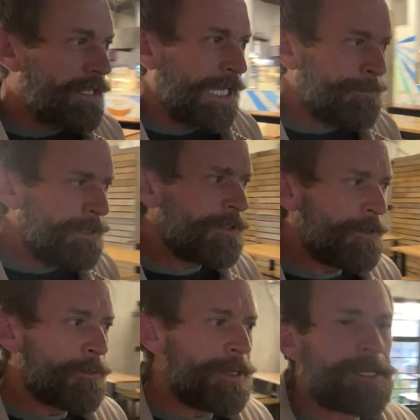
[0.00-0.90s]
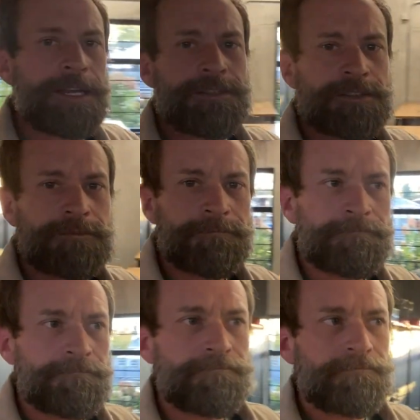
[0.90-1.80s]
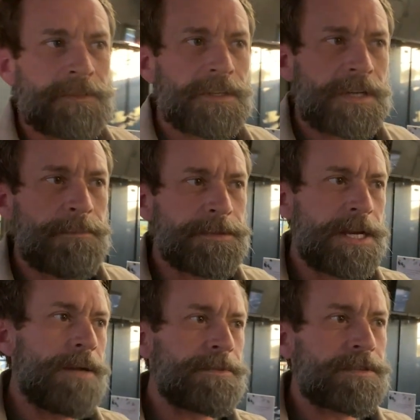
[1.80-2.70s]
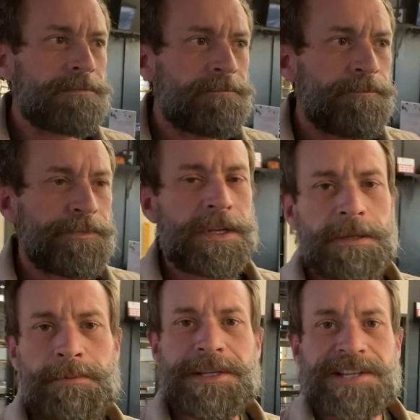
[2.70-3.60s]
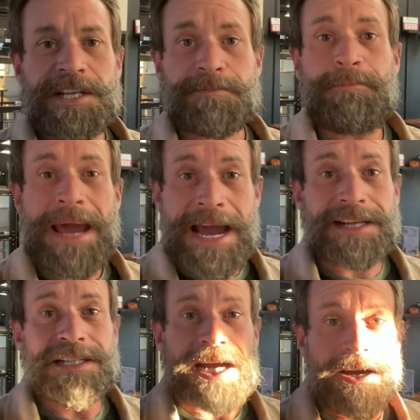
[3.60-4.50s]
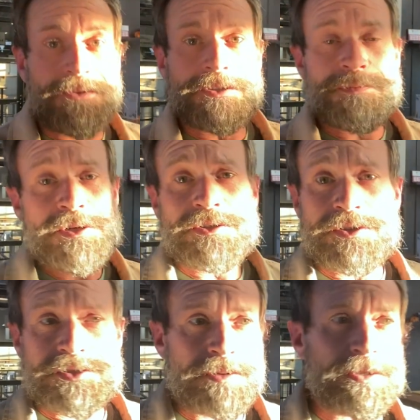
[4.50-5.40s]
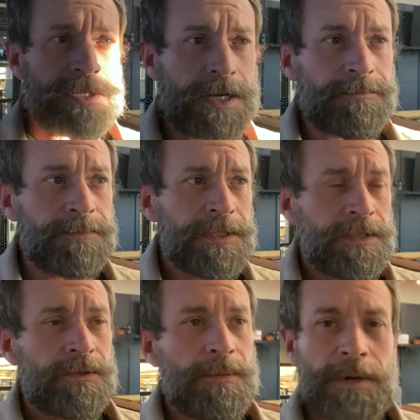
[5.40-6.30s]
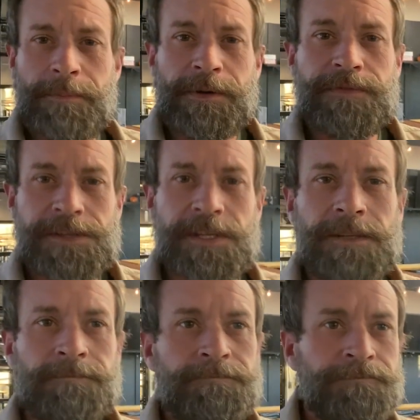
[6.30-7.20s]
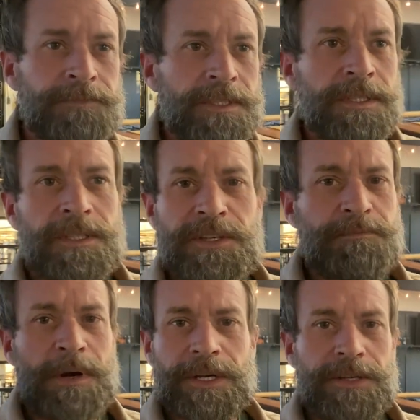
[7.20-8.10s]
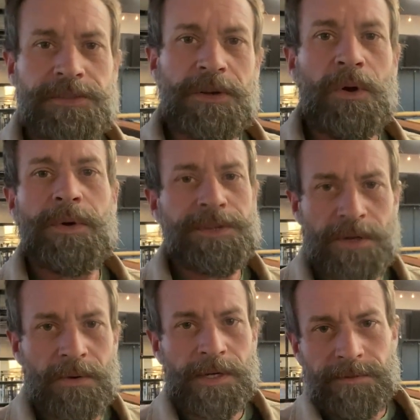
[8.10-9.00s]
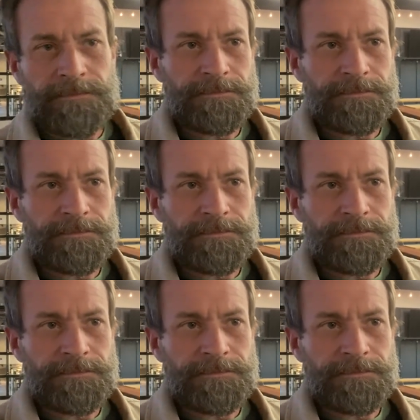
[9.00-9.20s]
I've been here on the weekends a couple times and the place gets packed out, especially in the summertime. I've been up here visiting. This market is always going.